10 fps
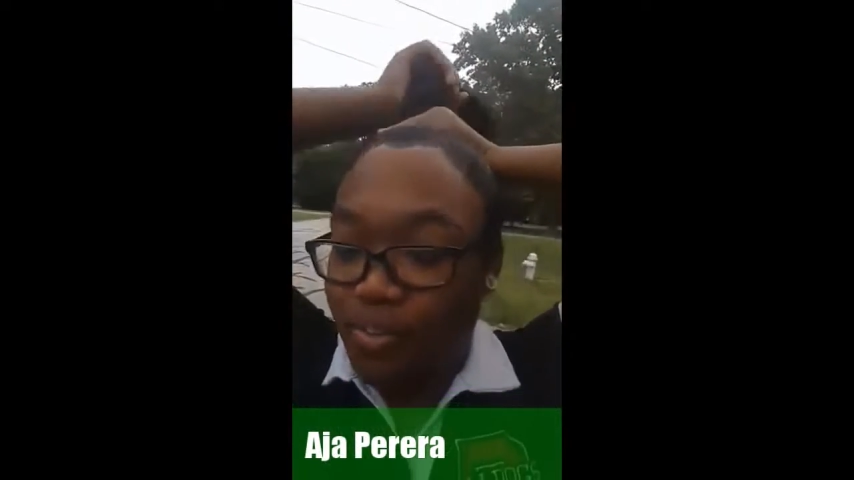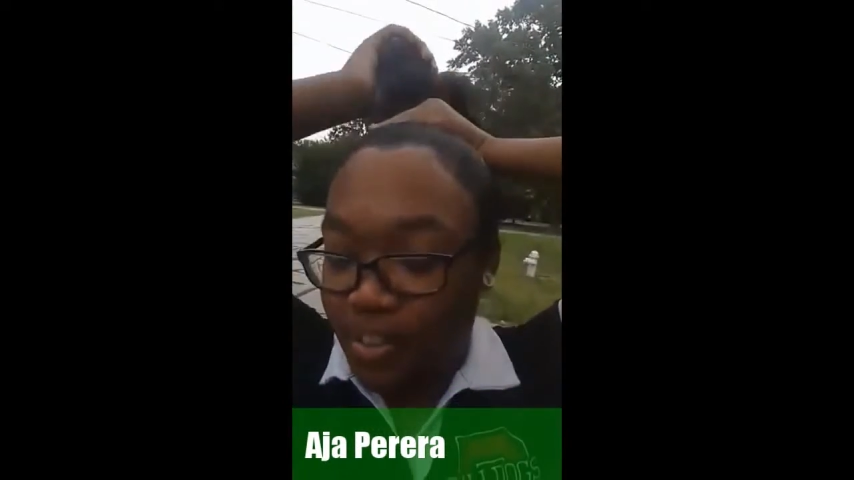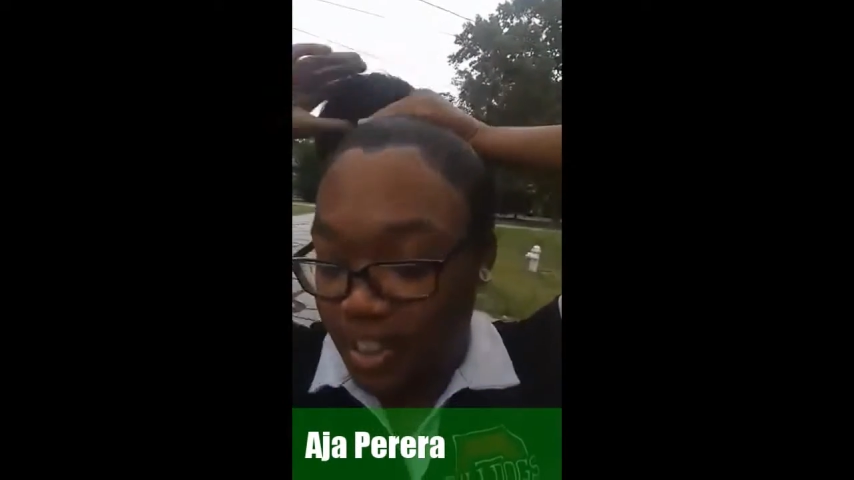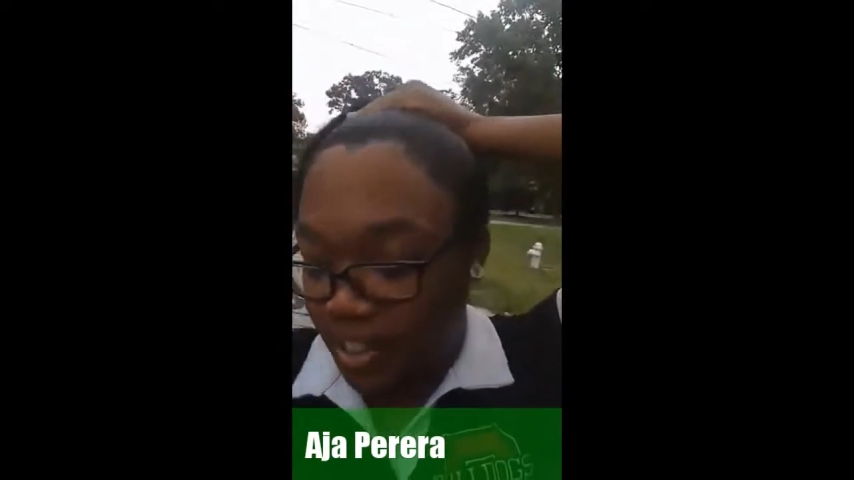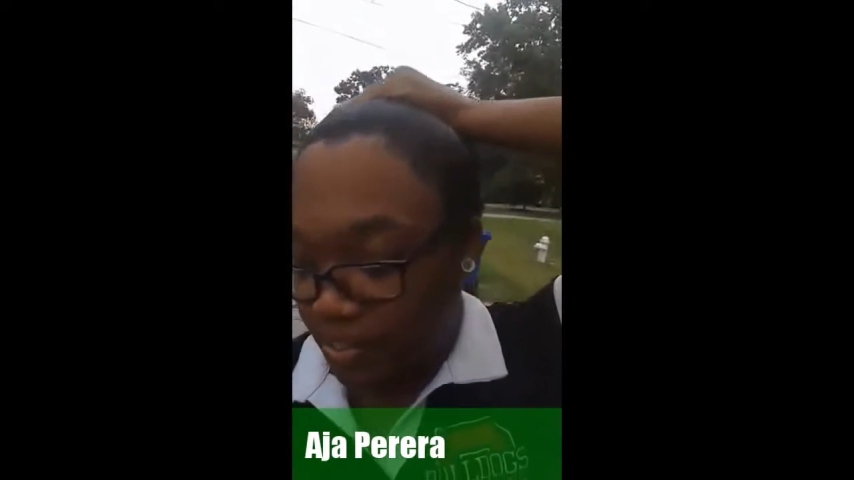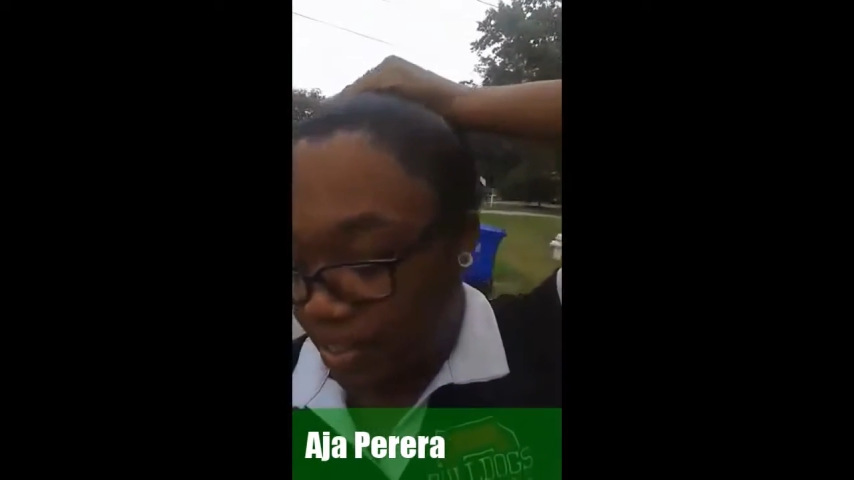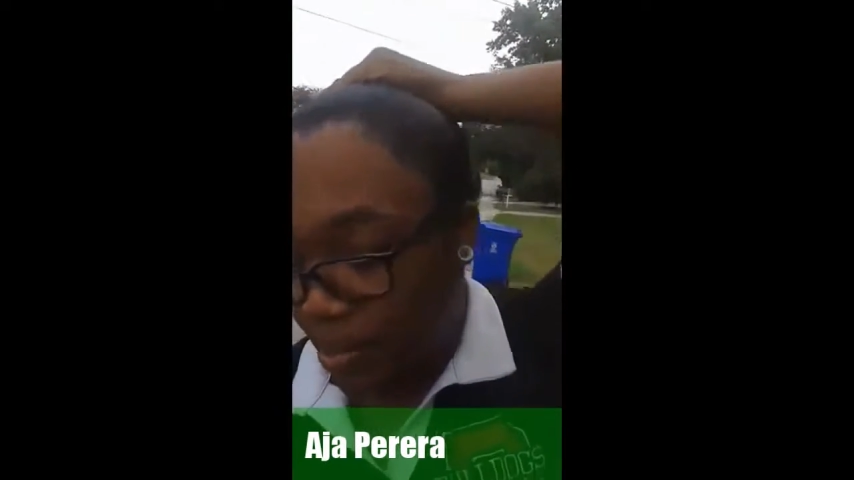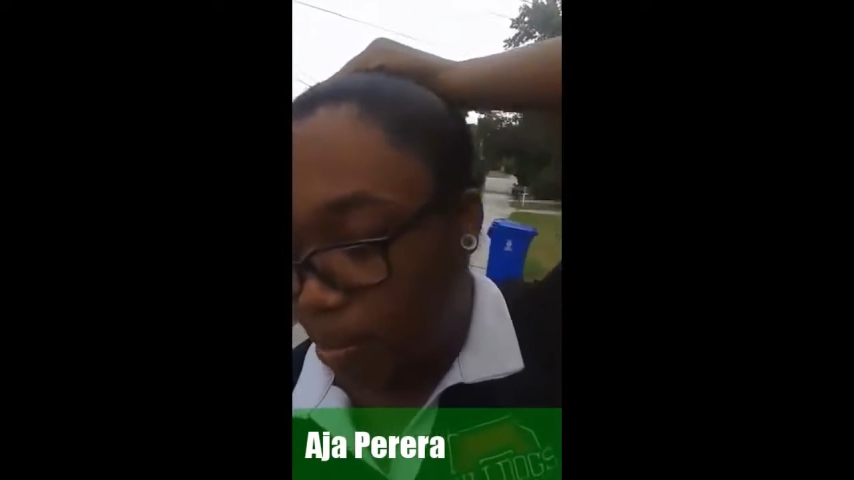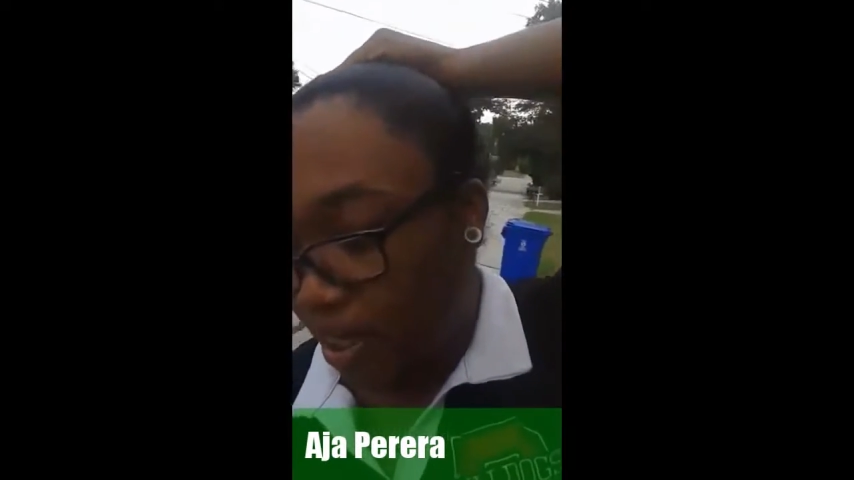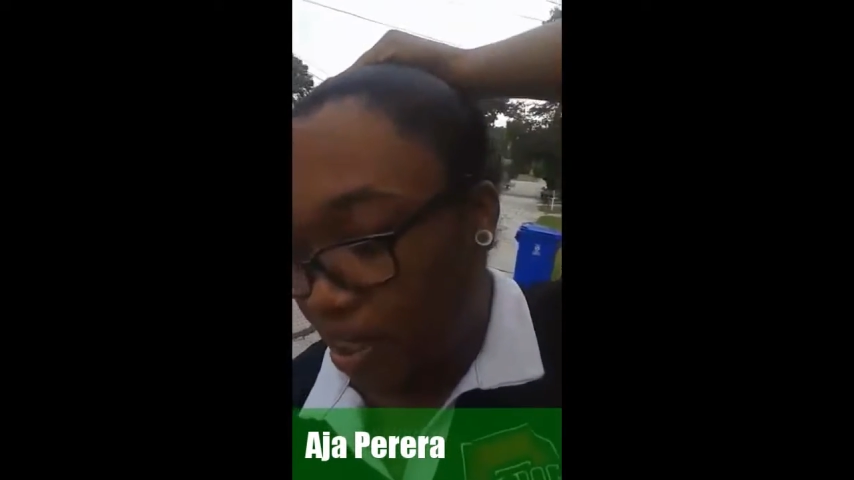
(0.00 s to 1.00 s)
forgive
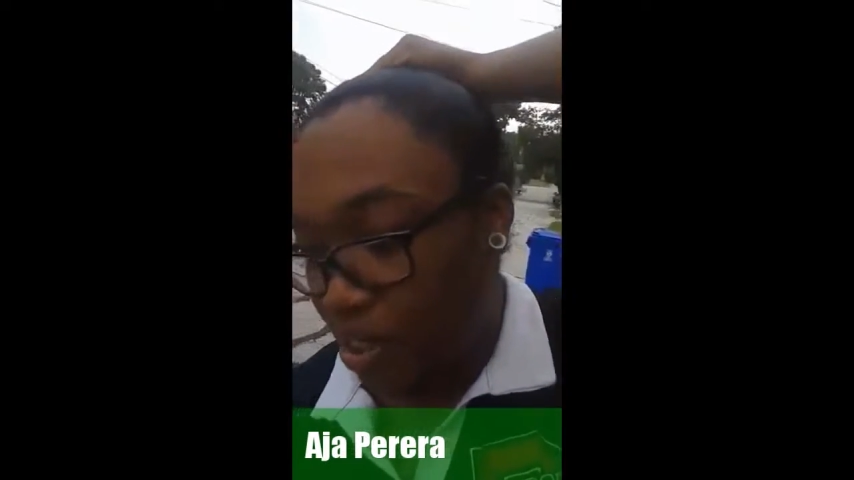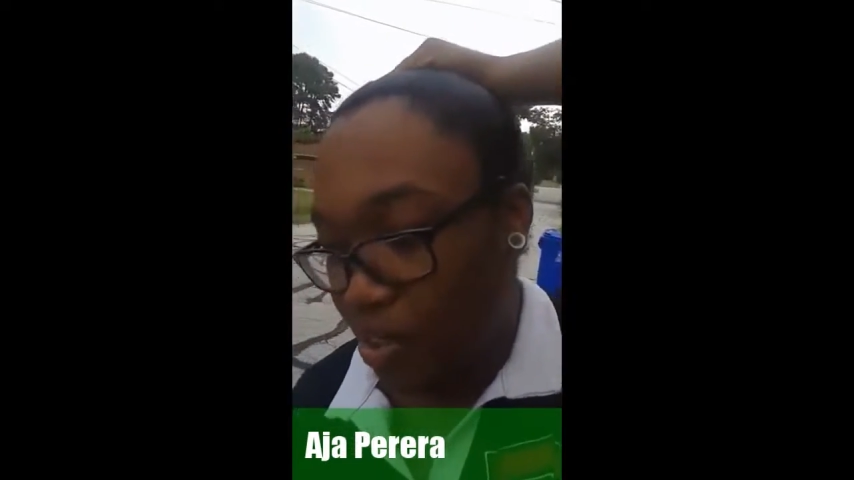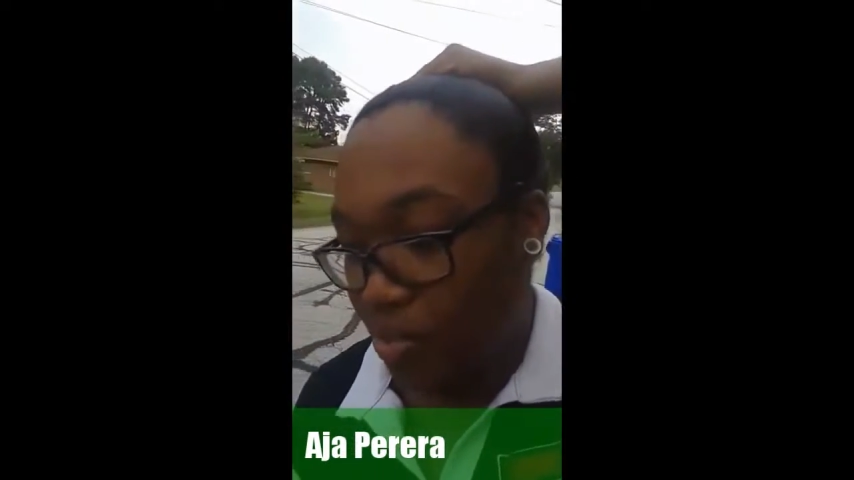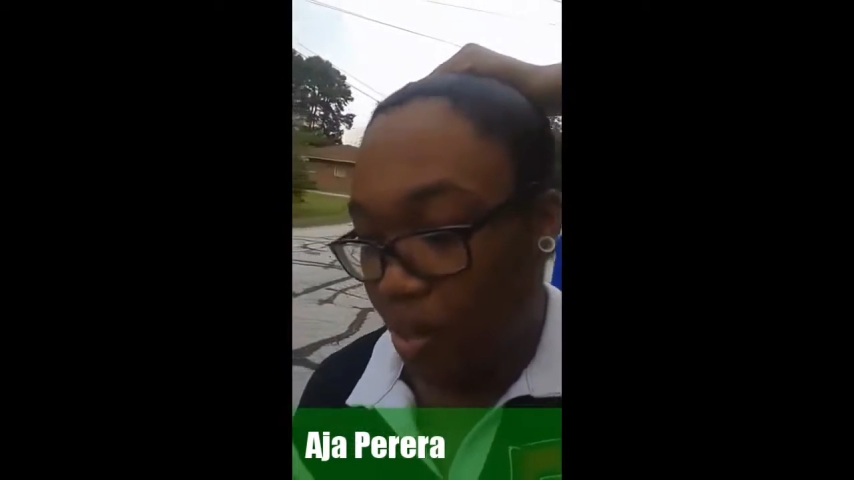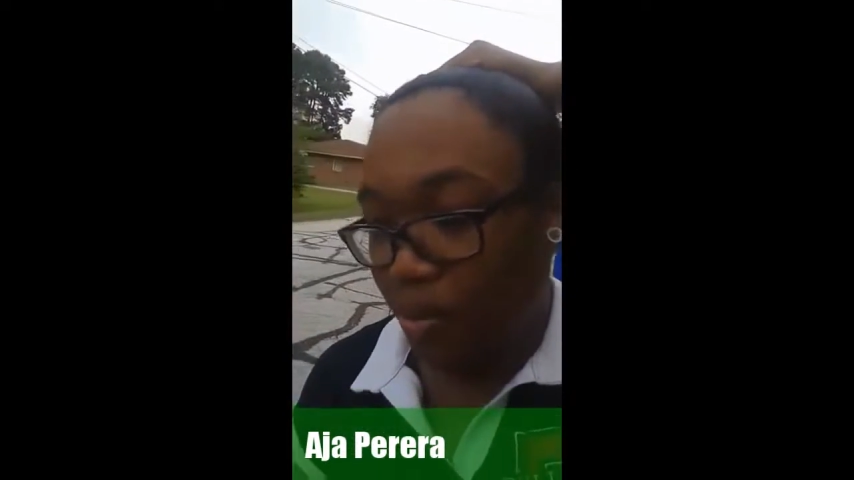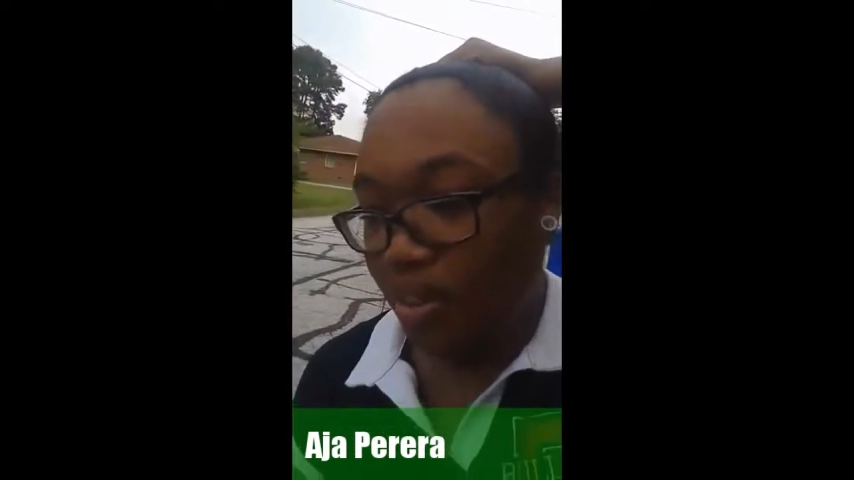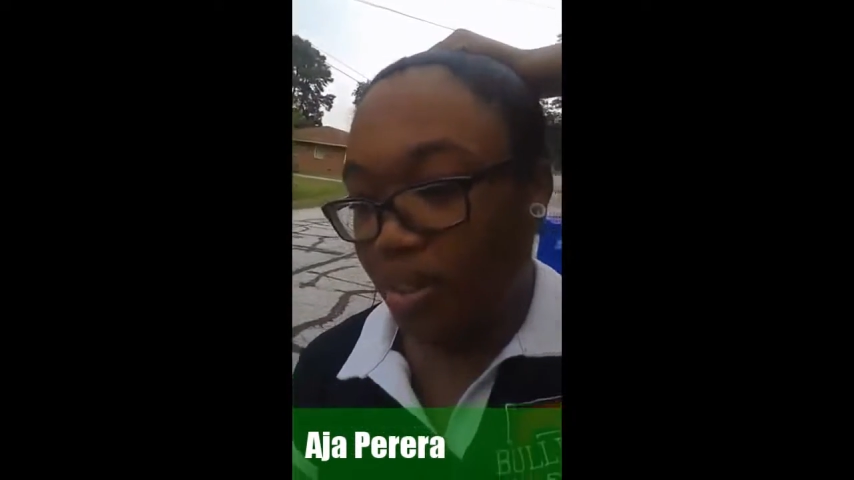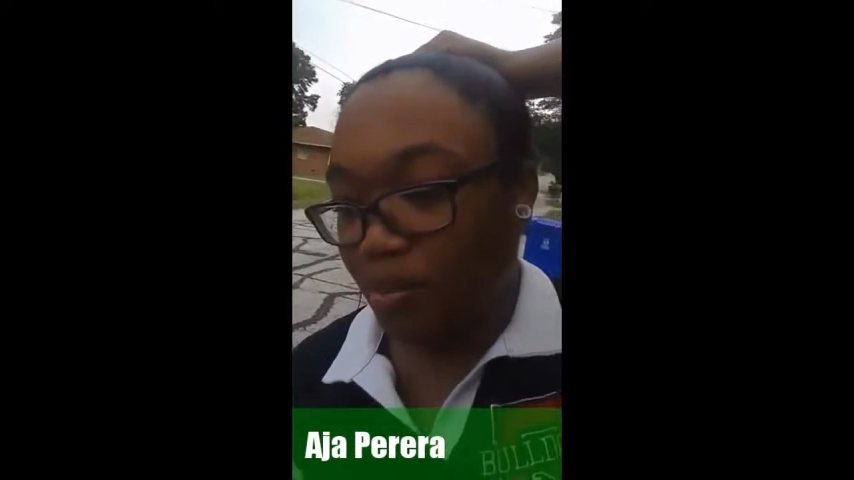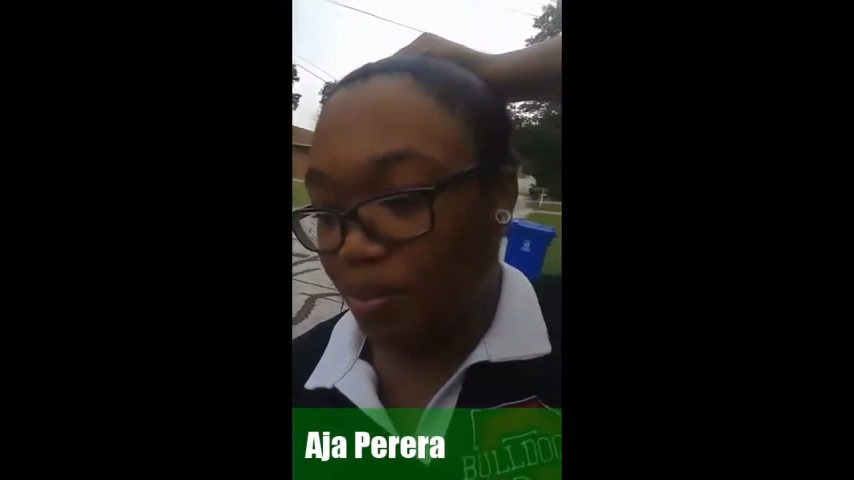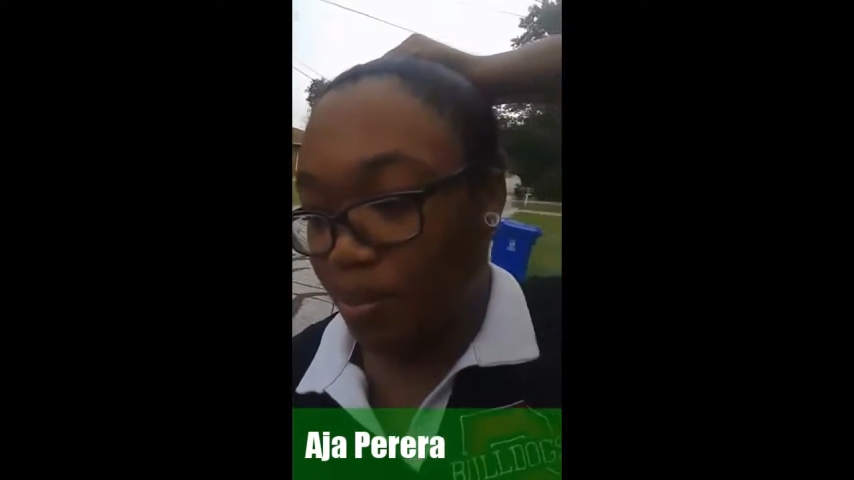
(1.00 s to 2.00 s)
them because you know
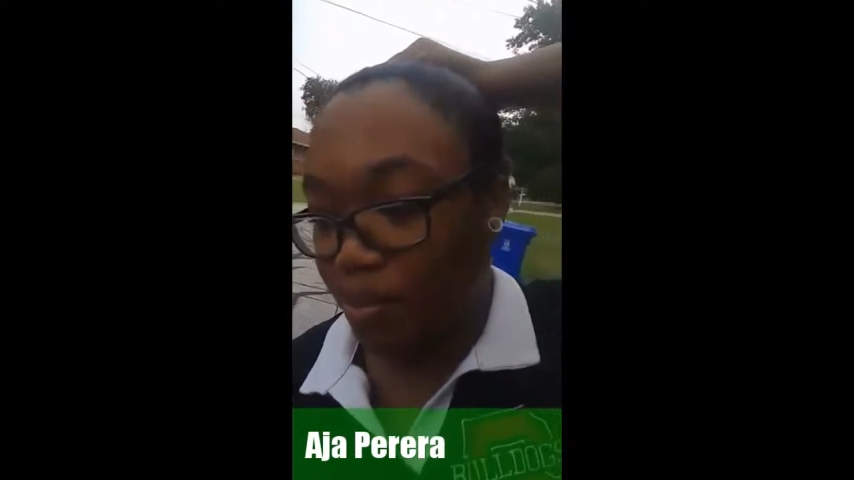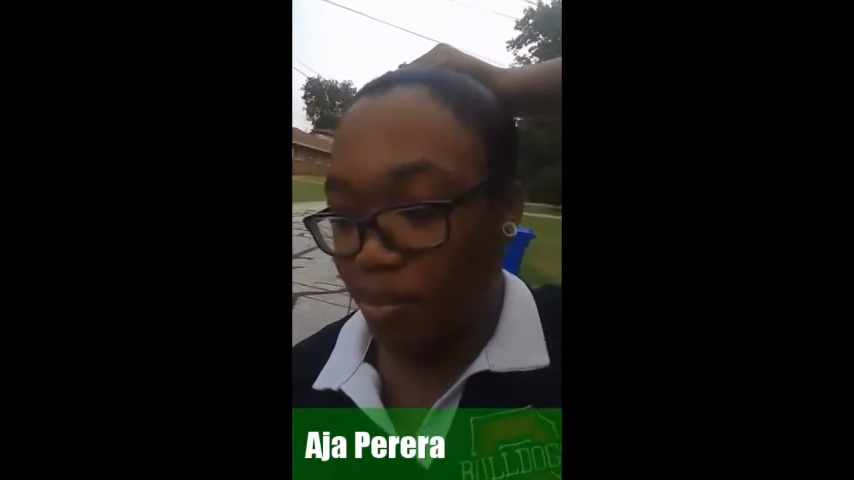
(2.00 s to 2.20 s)
them,